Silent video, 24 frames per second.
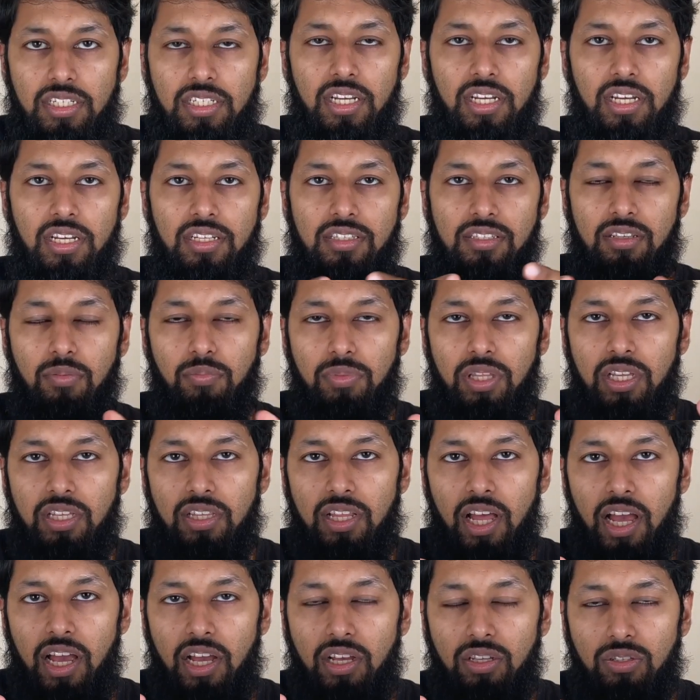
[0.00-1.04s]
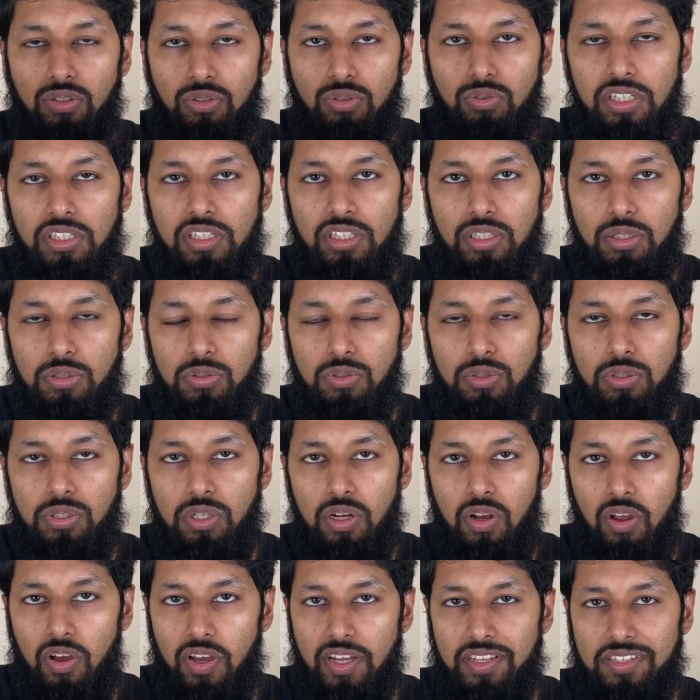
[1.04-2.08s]
it's something that you need to
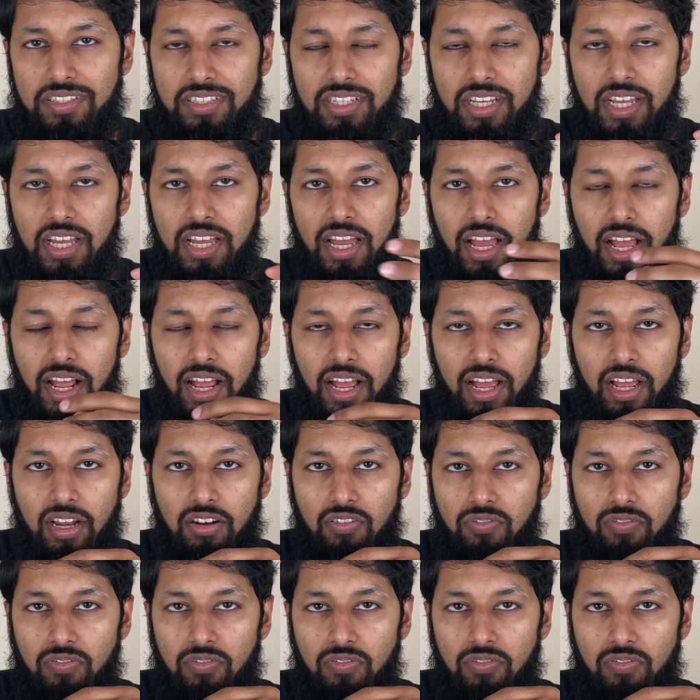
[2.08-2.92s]
utilize and